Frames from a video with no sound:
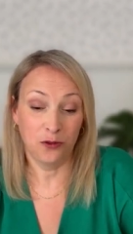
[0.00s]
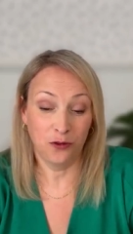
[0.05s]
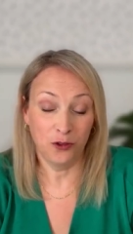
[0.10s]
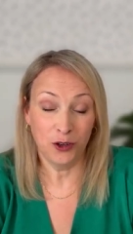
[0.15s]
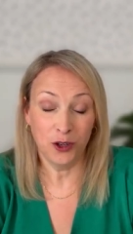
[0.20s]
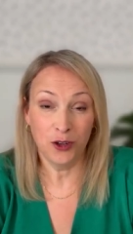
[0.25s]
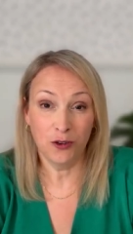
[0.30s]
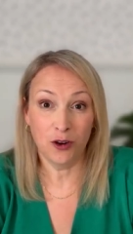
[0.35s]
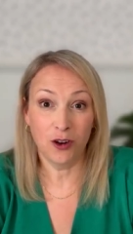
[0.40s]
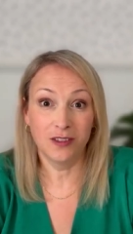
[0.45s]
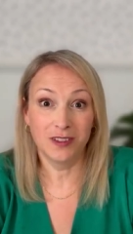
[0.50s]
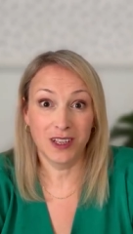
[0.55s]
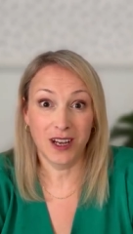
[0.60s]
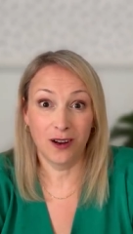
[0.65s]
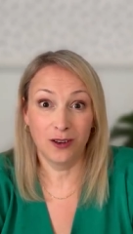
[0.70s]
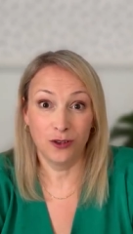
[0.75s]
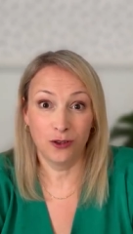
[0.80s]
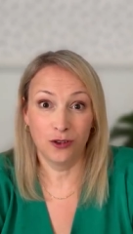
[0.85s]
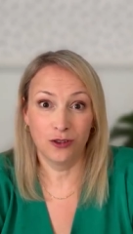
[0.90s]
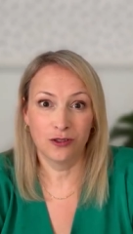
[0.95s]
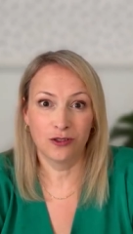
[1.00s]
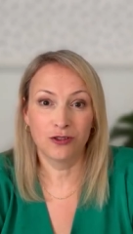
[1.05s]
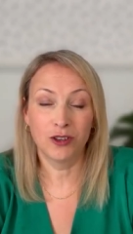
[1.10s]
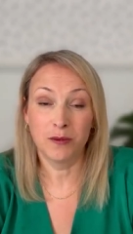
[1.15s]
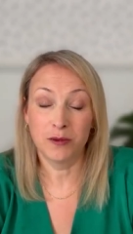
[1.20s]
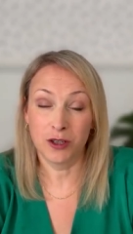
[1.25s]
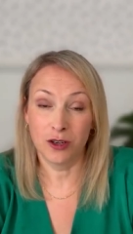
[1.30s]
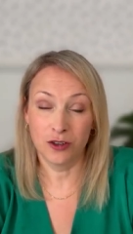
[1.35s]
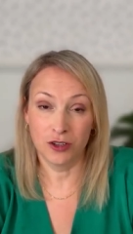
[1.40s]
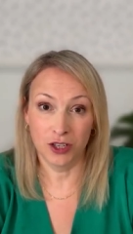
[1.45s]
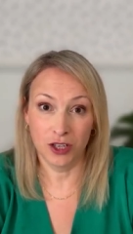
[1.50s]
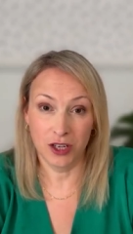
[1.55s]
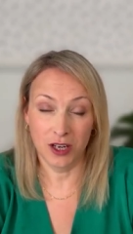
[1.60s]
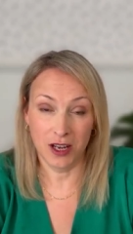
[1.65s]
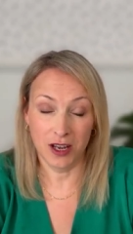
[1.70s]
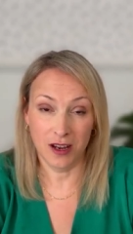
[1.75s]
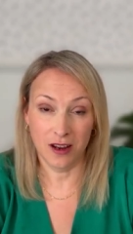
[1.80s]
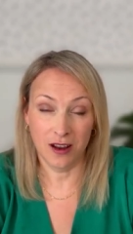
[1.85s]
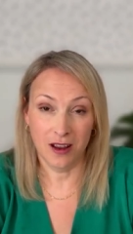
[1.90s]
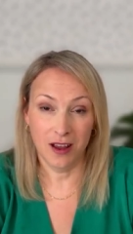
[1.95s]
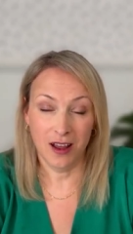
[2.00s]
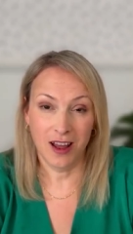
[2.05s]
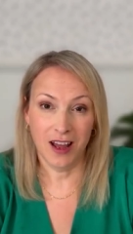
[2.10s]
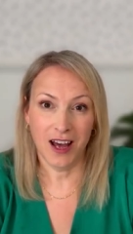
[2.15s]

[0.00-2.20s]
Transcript: further on down your crypto journey,